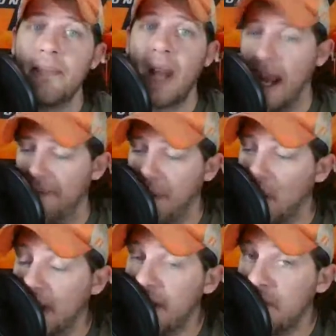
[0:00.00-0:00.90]
If they're
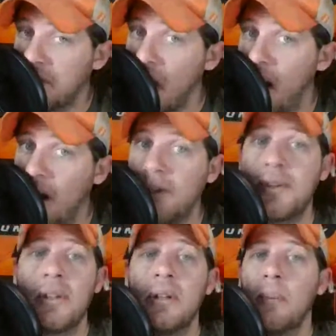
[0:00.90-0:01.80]
leading the
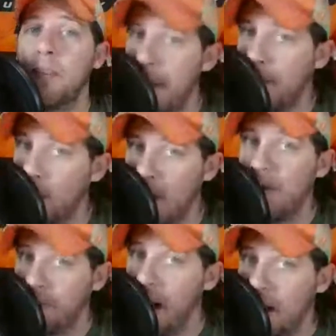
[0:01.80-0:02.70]
charge, people will
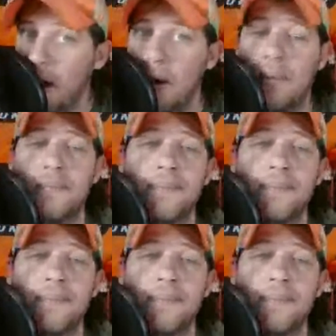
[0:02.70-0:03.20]
follow.